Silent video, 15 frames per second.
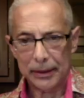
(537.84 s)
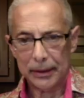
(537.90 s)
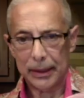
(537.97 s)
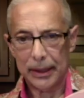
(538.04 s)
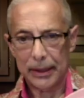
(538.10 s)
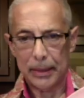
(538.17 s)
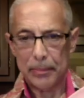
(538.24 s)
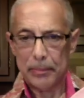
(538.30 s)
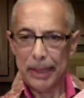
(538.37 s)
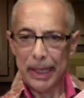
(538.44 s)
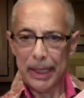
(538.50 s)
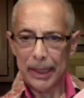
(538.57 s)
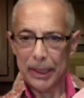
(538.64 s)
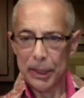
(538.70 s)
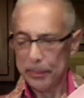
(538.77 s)
It's a
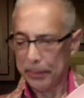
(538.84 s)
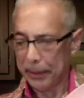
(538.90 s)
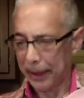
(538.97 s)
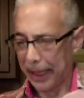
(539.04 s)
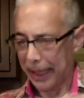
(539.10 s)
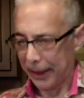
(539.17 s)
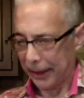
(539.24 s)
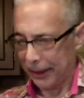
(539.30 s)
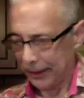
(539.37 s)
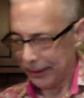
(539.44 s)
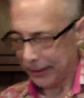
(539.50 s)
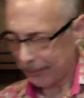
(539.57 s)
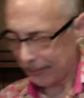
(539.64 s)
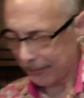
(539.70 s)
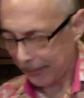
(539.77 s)
pinkish platter.
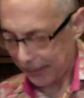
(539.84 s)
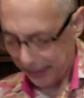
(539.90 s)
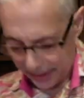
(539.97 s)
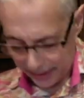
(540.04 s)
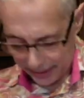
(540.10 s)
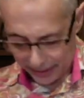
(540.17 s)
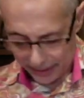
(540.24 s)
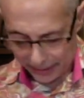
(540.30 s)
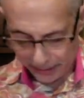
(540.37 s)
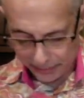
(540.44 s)
I thought